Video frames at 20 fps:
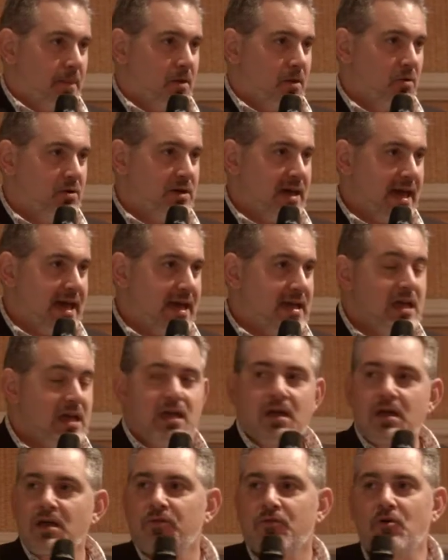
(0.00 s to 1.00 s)
Okay?
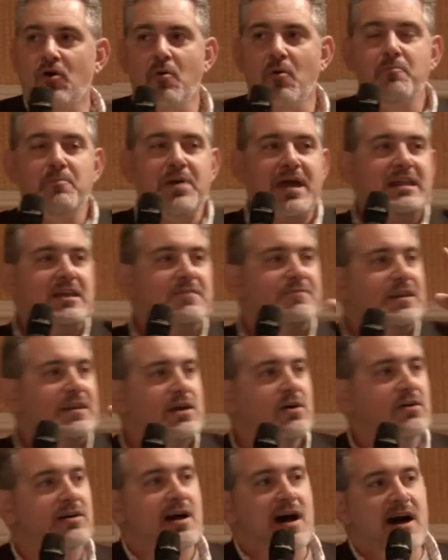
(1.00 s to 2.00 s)
There are many
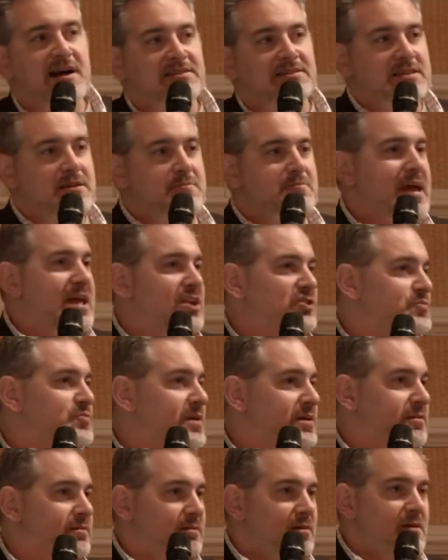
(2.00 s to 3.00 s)
video content
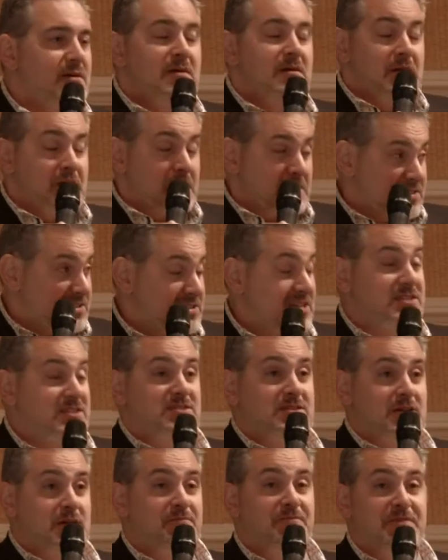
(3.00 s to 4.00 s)
management
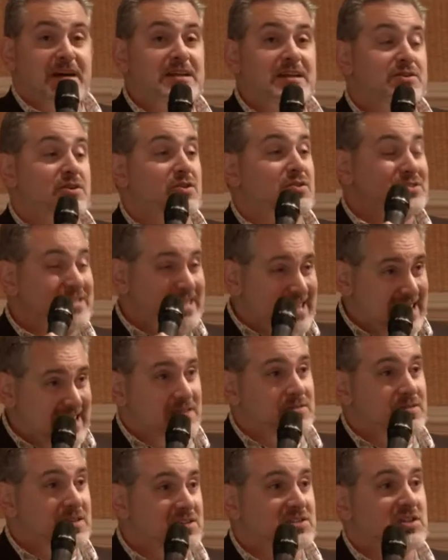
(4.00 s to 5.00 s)
system vendors
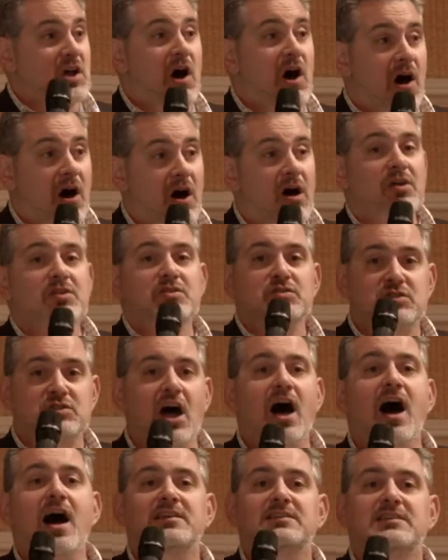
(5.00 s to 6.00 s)
in this hall.
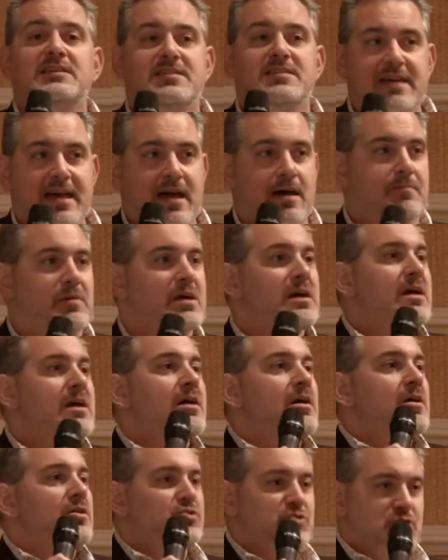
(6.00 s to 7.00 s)
Talk to them.
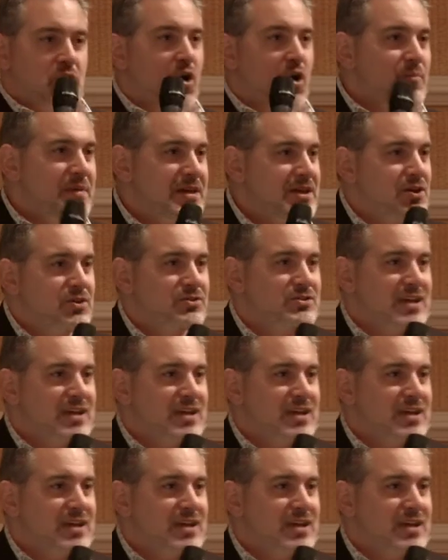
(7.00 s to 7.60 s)
Show me your